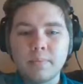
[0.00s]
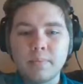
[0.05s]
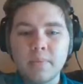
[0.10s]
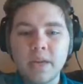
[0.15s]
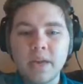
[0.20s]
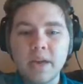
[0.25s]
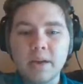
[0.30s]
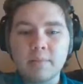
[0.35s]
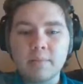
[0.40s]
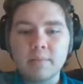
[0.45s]

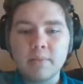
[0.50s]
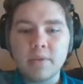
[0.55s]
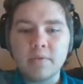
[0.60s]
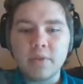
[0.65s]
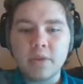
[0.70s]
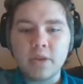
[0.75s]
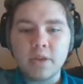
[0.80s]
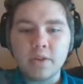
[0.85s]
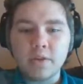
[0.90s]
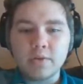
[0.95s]
yeah,
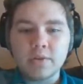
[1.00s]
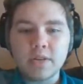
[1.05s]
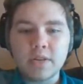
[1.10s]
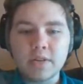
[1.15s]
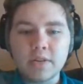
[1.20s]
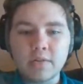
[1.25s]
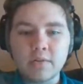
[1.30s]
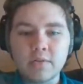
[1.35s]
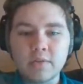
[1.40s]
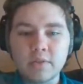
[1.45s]
if yellow
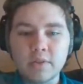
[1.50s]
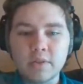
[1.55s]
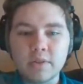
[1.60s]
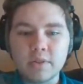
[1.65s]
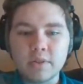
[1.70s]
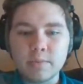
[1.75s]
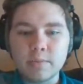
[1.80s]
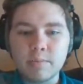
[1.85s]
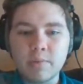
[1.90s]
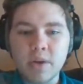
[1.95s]
takes over
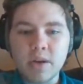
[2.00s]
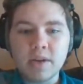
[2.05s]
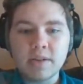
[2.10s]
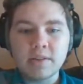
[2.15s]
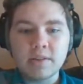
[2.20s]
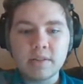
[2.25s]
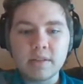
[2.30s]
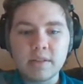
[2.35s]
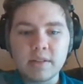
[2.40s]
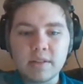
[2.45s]
this
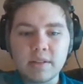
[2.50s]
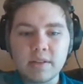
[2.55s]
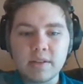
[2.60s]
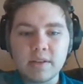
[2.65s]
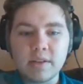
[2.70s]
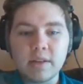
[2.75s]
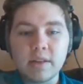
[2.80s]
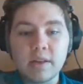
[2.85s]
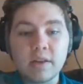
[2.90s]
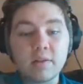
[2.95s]
base, then
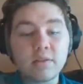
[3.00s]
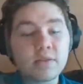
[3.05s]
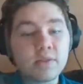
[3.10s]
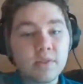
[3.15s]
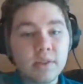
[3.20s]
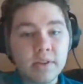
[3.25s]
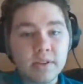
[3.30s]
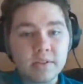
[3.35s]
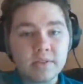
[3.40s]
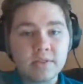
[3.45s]

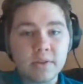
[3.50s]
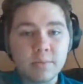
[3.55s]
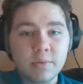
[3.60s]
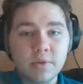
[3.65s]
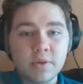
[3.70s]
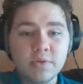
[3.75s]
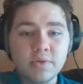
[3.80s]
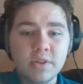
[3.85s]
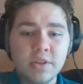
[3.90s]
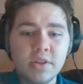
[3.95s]
also they can start
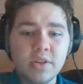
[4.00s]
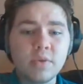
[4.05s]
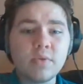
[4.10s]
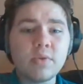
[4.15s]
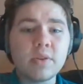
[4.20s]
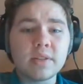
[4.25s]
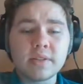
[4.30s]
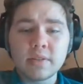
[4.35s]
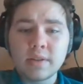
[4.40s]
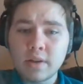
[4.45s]
producing
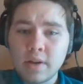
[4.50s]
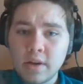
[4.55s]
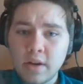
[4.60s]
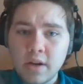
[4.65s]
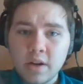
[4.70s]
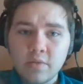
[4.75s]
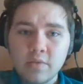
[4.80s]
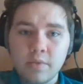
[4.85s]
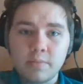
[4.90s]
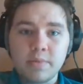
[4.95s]
units
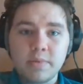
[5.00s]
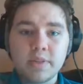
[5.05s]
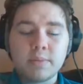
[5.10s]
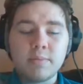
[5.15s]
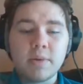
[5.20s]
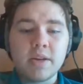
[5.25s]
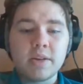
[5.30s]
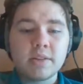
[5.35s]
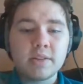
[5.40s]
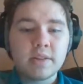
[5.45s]
from this
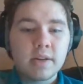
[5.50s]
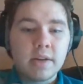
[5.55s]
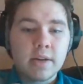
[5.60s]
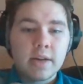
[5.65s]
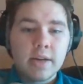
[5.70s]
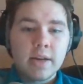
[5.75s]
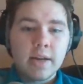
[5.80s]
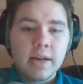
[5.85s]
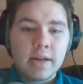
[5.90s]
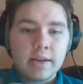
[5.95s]
base,
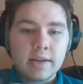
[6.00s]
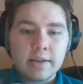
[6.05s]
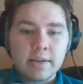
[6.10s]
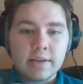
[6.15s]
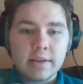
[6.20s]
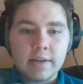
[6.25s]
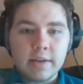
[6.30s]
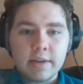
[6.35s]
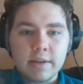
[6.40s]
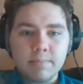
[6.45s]

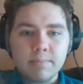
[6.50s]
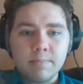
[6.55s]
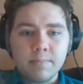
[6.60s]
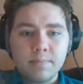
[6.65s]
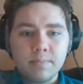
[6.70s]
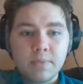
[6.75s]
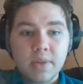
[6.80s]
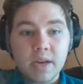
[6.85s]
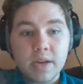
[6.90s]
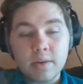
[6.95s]
and
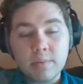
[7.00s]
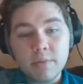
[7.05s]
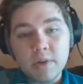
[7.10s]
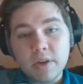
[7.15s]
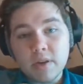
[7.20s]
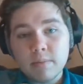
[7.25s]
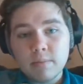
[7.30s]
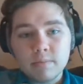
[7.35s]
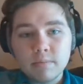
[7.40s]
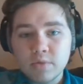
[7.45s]
that could
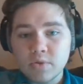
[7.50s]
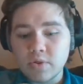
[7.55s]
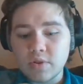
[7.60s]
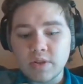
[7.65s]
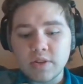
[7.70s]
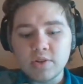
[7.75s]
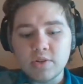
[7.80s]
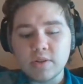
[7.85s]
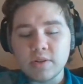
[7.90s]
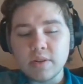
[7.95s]
be
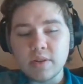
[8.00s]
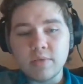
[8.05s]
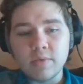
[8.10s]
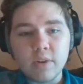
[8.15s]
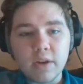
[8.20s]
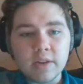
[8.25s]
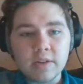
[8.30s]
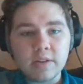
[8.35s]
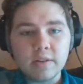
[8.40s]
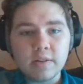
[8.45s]
strategically
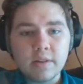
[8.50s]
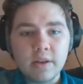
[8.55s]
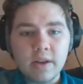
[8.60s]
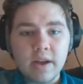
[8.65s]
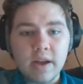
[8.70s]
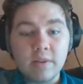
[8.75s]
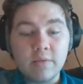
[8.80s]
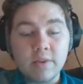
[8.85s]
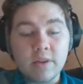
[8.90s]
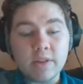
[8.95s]

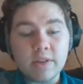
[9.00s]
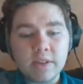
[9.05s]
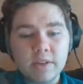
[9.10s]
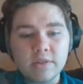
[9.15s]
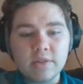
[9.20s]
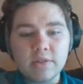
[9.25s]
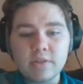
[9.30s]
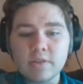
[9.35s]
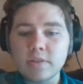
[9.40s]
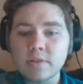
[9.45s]

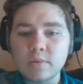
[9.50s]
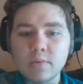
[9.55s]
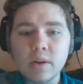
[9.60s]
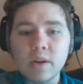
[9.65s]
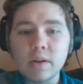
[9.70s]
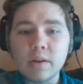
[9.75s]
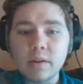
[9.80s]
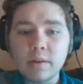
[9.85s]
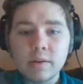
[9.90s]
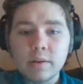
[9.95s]
advantageous as
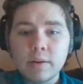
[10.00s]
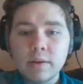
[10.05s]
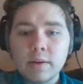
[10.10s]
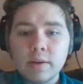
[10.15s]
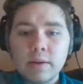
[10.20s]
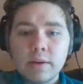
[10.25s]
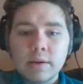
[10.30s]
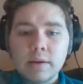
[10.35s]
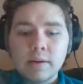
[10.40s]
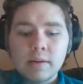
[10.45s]
well.
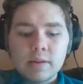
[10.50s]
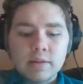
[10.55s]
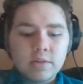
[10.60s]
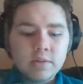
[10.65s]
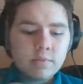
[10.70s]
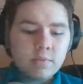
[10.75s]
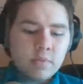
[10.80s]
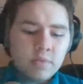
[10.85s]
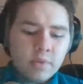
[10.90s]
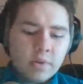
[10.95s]
So
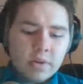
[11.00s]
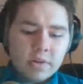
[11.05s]
let's move